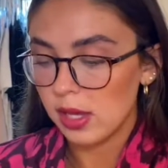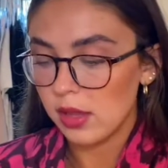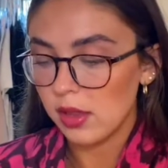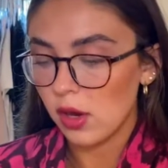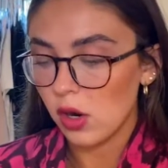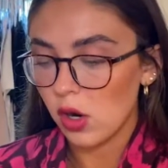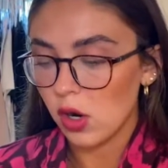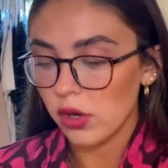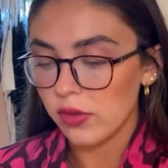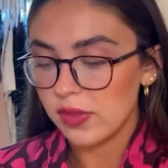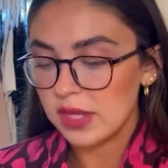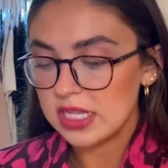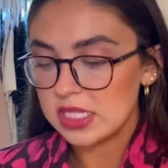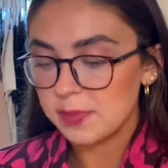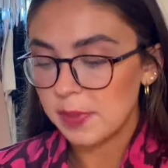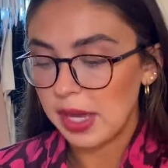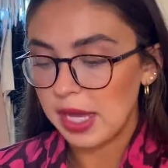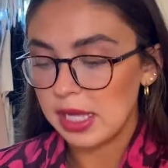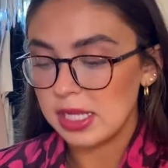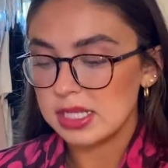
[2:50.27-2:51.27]
are these
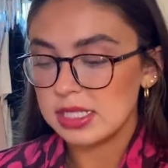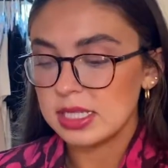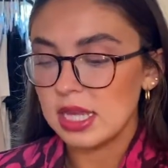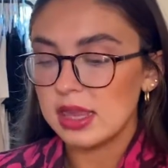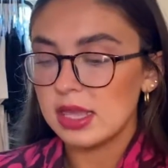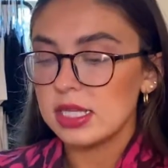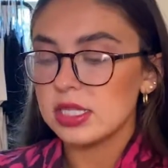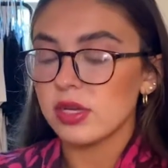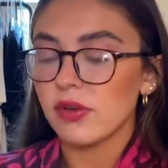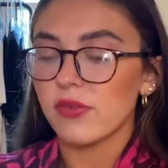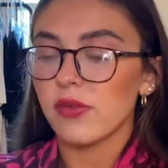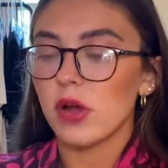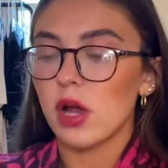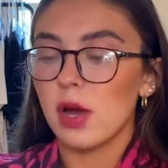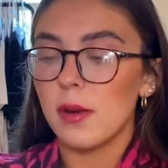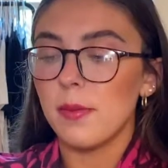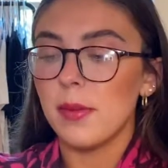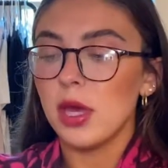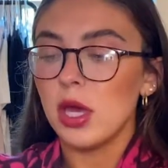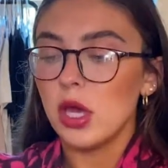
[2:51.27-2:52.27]
pants, and these are
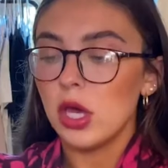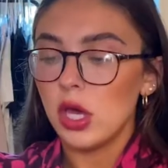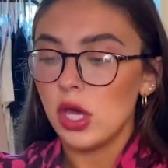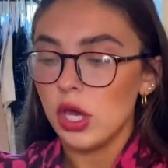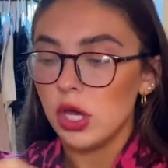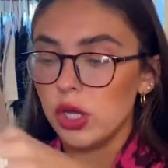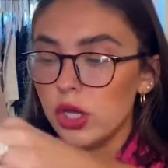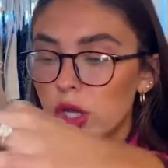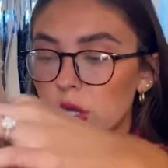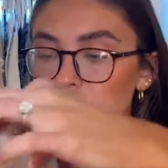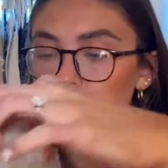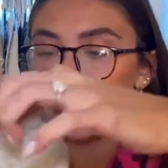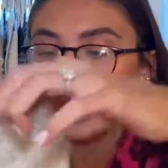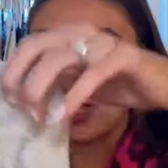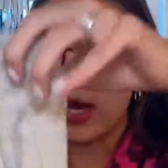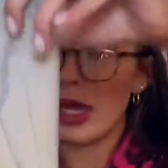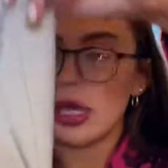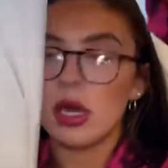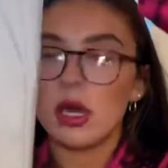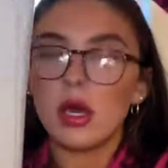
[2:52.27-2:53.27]
from A New
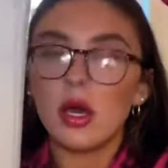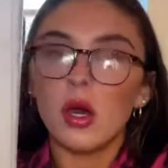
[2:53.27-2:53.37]
Day.